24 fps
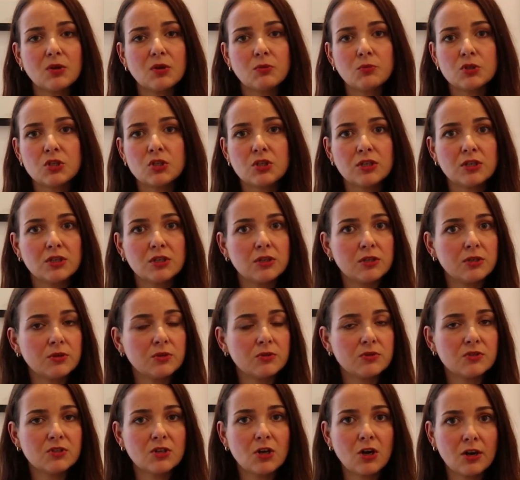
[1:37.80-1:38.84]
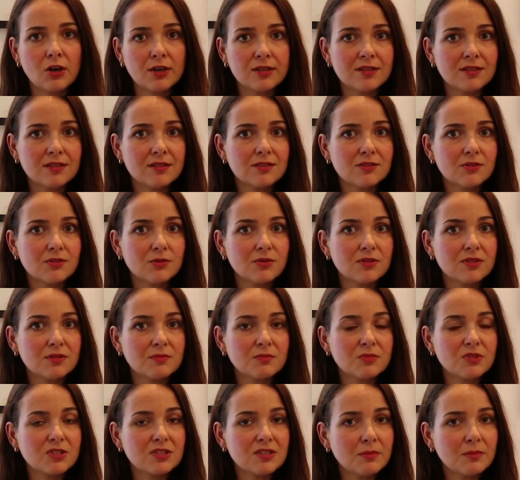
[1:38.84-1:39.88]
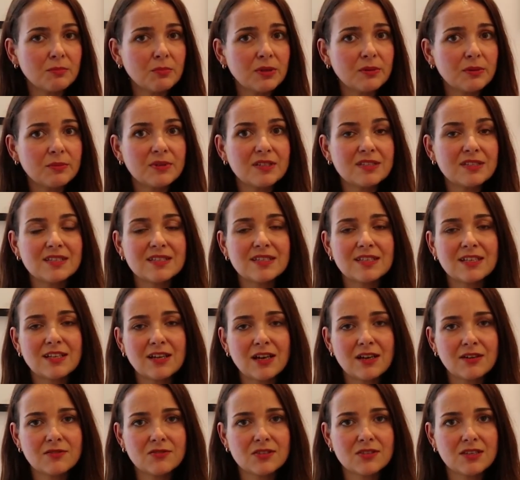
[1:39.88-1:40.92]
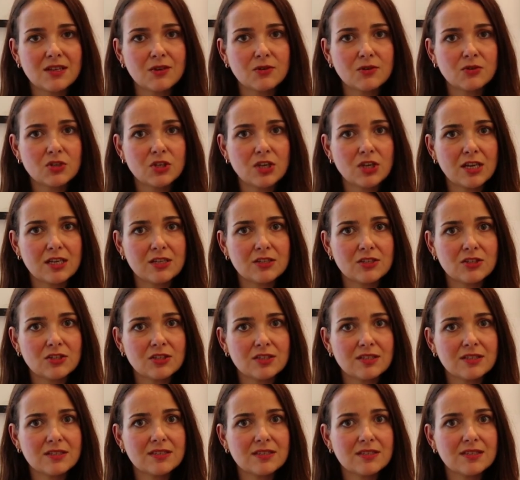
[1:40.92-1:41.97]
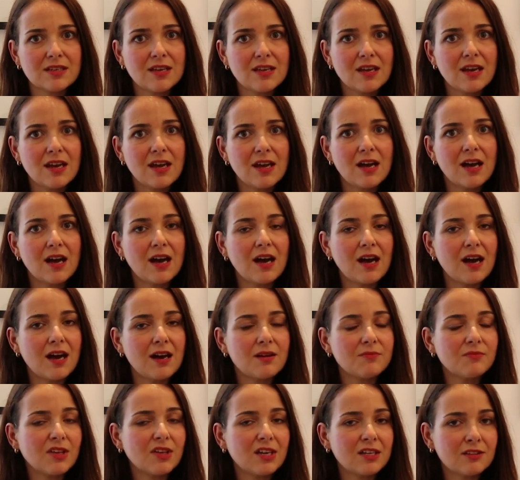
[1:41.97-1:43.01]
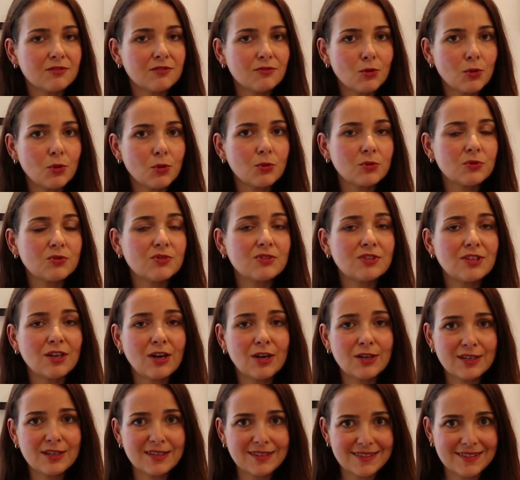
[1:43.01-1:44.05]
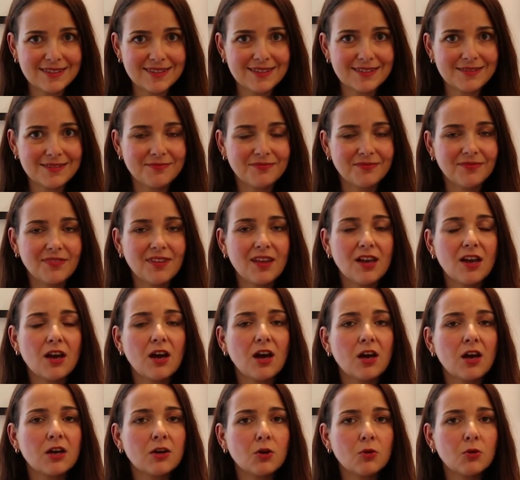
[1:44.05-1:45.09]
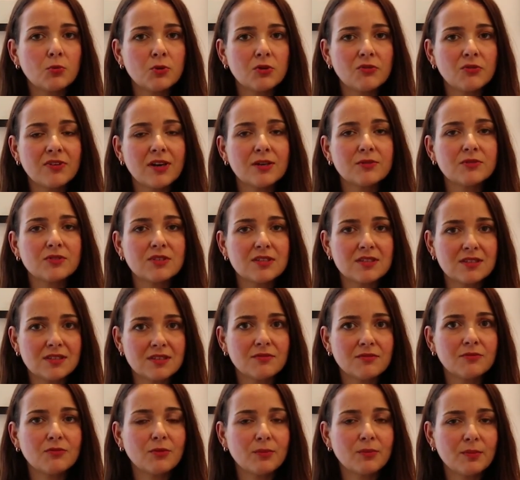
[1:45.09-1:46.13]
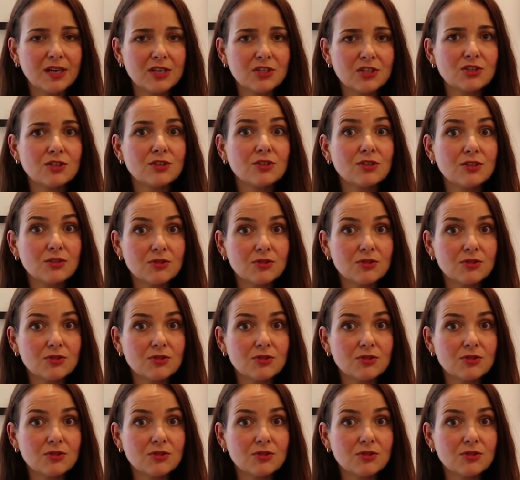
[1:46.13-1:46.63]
which includes guidance on some supplements, lifestyle changes, and of course, diet. I hope you found this information